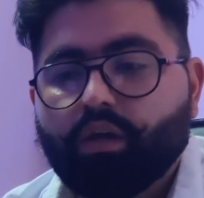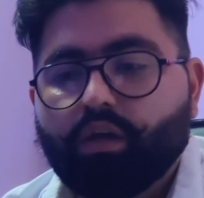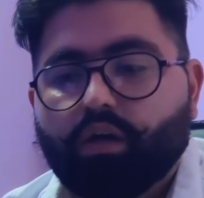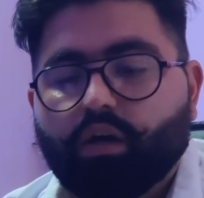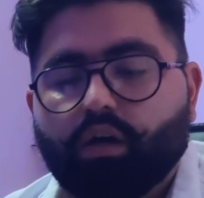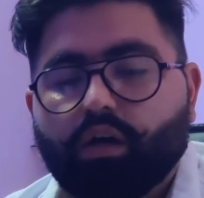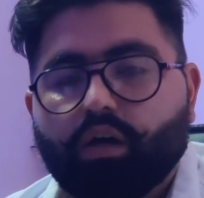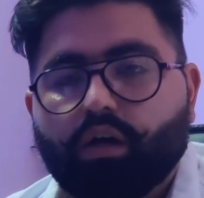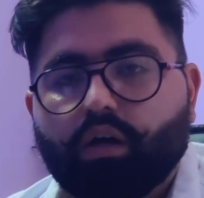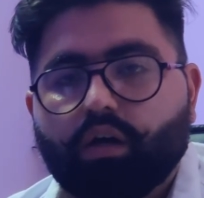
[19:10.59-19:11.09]

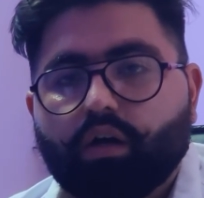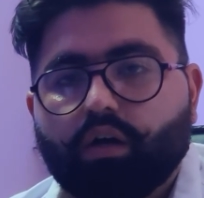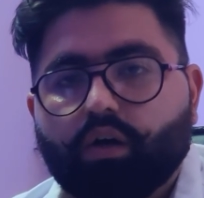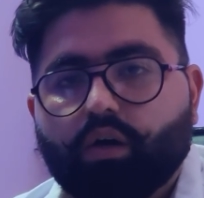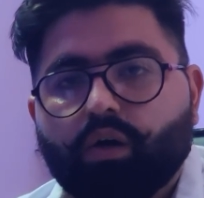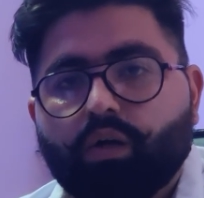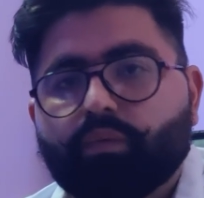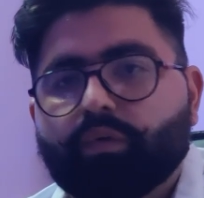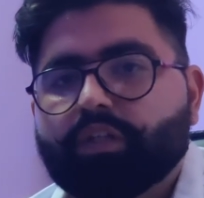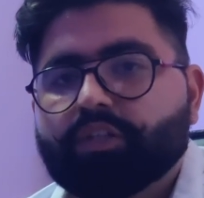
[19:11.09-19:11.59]

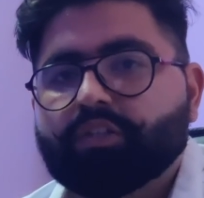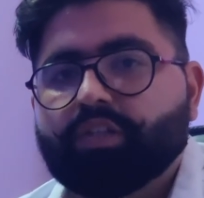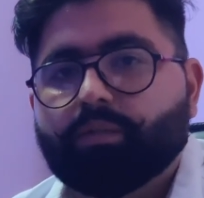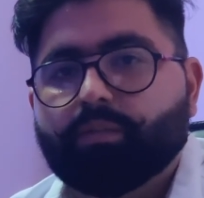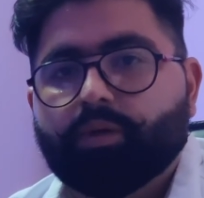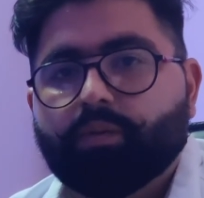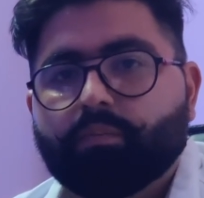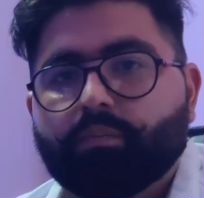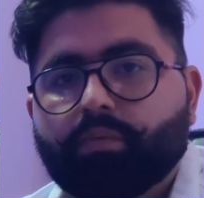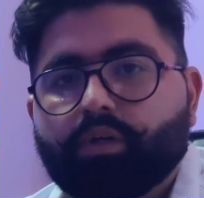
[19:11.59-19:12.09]
Always
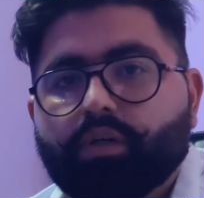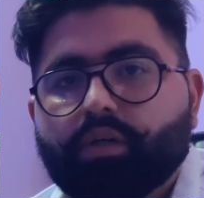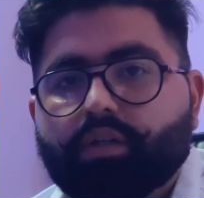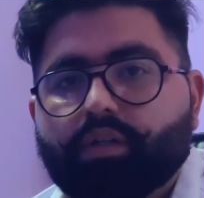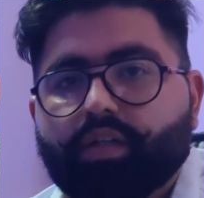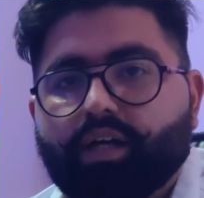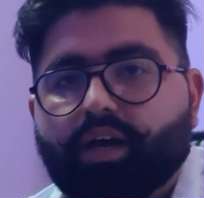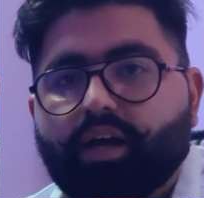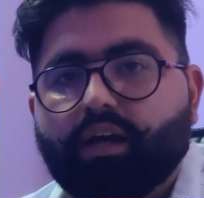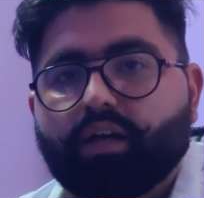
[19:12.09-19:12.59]
remember
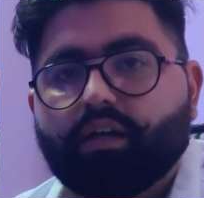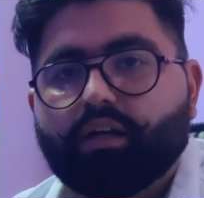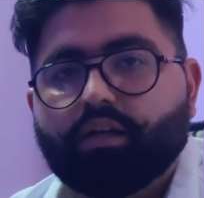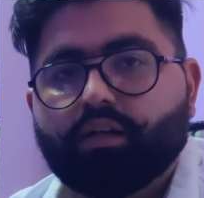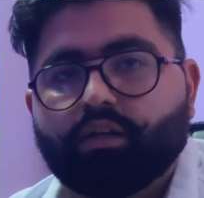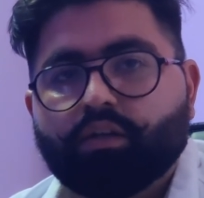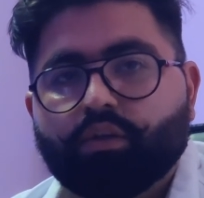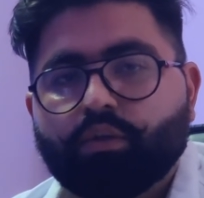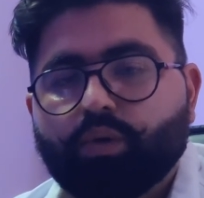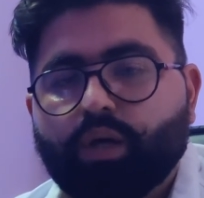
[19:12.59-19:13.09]
that
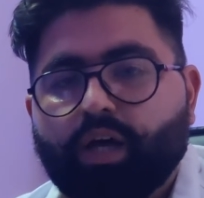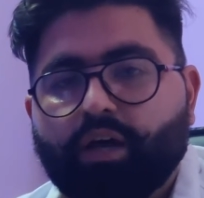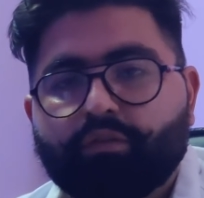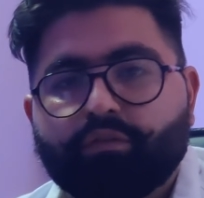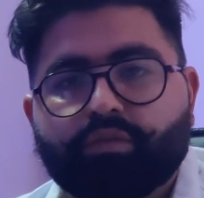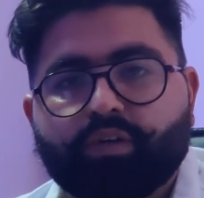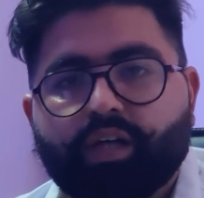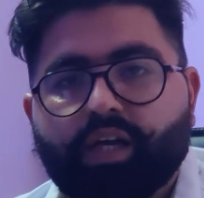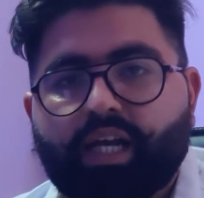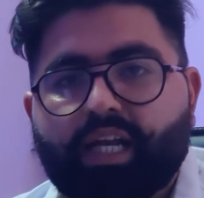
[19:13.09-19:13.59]
you have
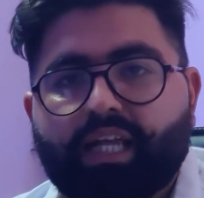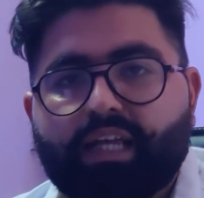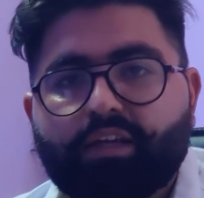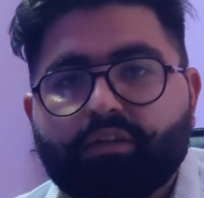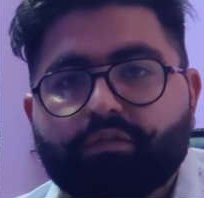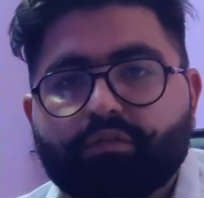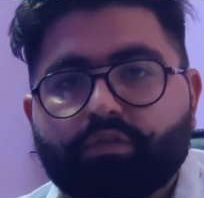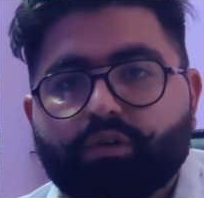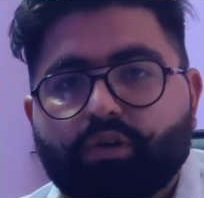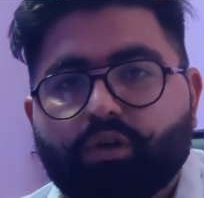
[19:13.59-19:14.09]
one
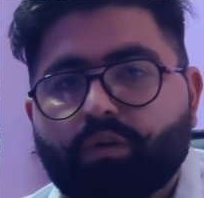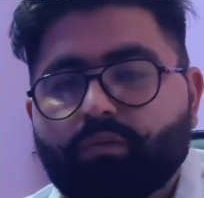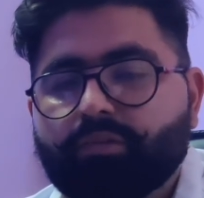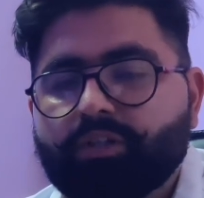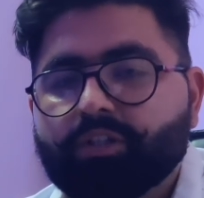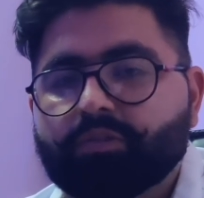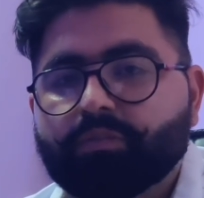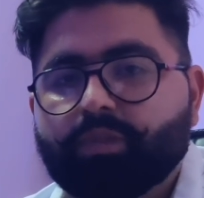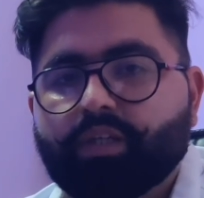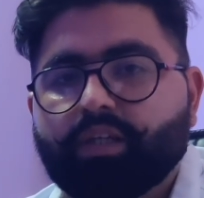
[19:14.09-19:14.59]
life.
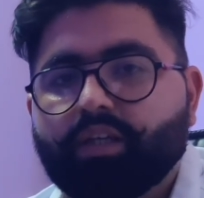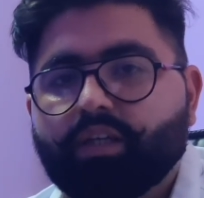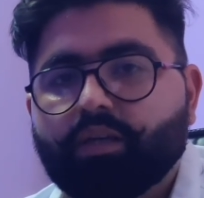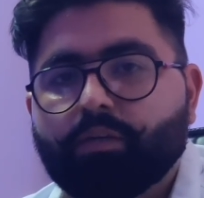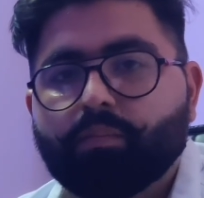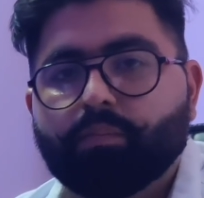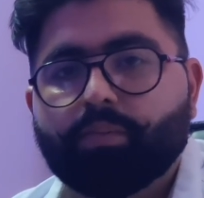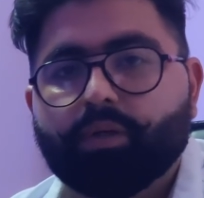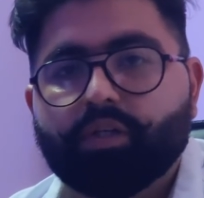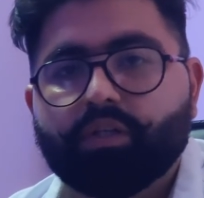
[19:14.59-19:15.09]
Always make an
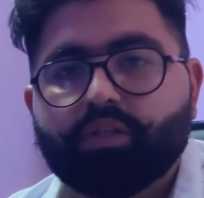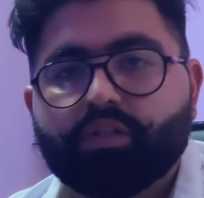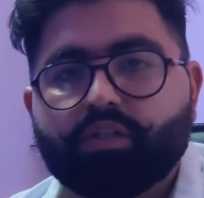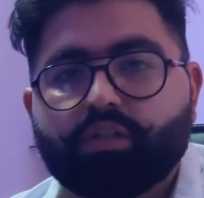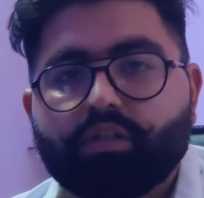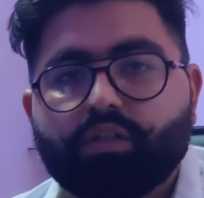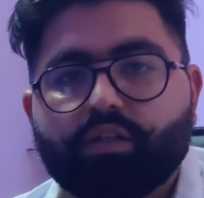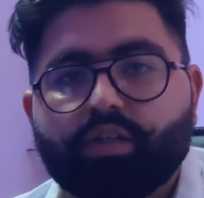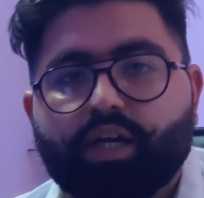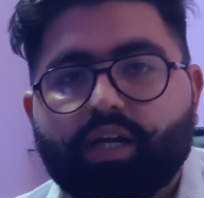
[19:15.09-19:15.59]

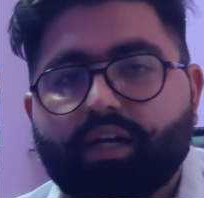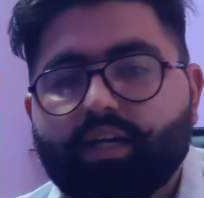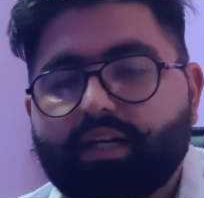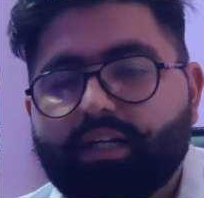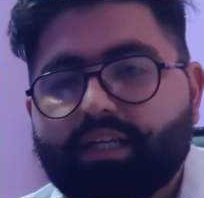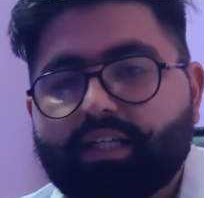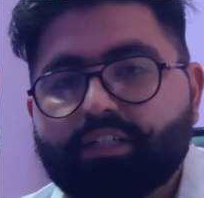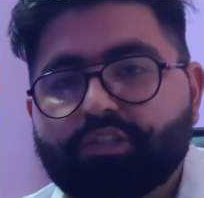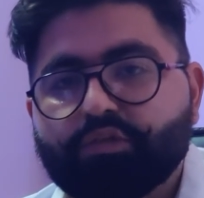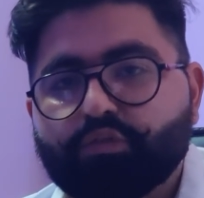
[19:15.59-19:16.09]
impression that
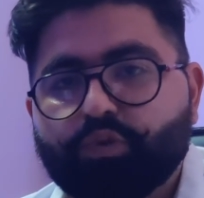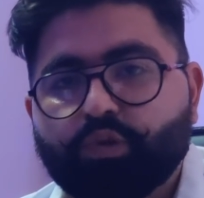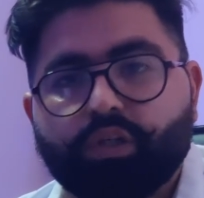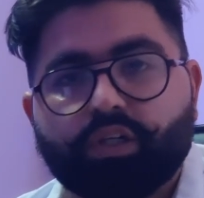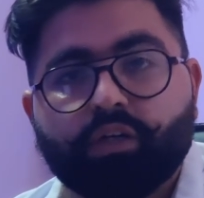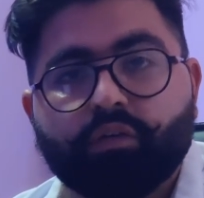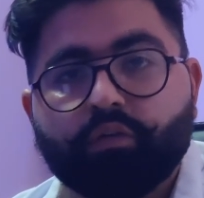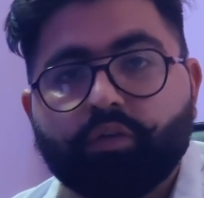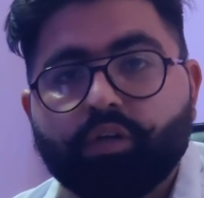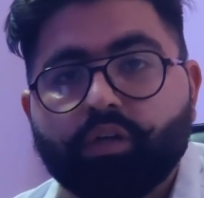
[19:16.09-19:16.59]
lasts
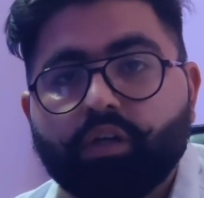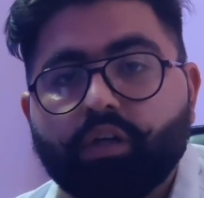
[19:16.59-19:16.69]
forever.